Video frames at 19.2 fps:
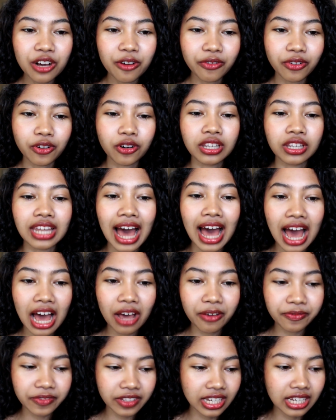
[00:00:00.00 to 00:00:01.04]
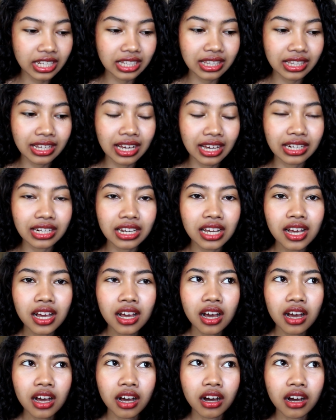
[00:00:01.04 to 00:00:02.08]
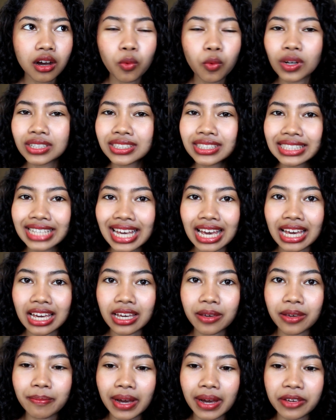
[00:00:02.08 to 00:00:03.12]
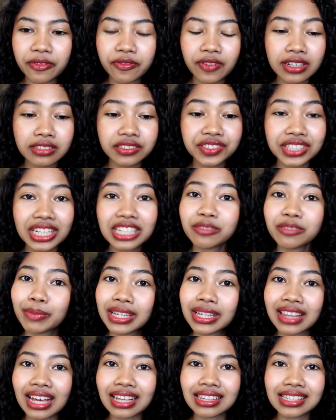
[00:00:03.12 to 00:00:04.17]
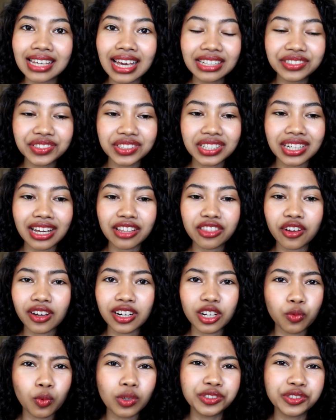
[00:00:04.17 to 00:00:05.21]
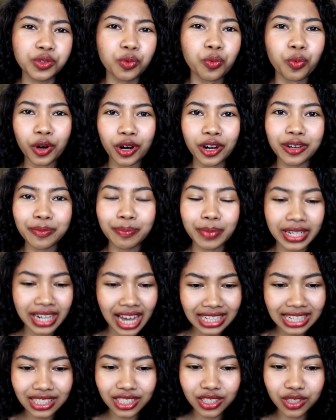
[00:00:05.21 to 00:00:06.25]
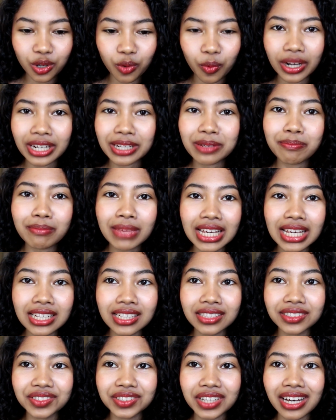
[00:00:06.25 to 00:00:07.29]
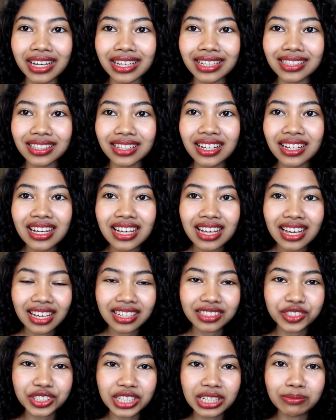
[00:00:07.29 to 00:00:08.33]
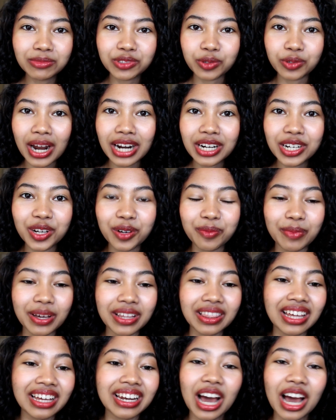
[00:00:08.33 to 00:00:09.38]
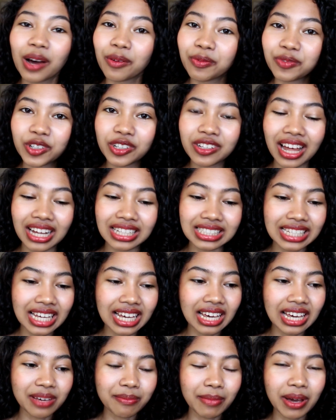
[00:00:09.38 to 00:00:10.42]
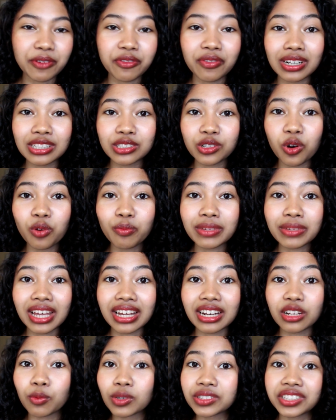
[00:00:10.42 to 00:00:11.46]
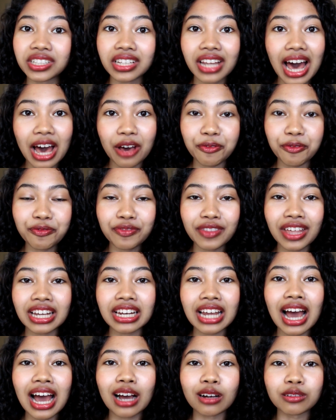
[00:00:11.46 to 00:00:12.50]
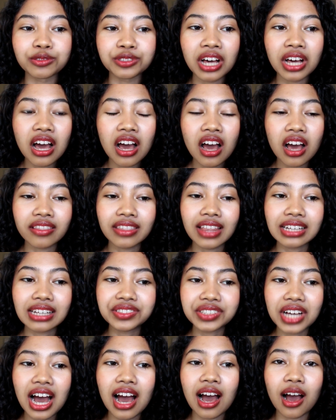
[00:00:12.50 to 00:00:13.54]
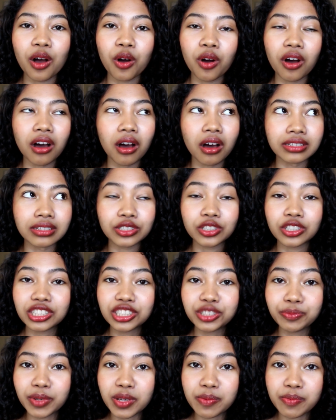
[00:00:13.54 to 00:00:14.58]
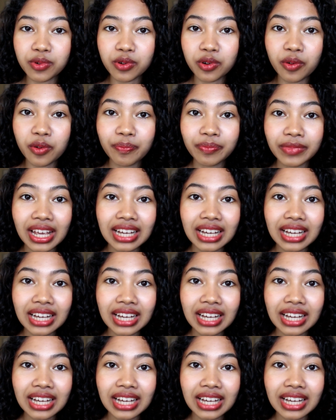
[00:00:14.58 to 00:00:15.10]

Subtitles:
for laughs. And then one day, my friend sent me that text and I thought it was a word, but I didn't know what it means. It seems random. And then after that day, my friend told me that it was a laugh. That's how Turkish people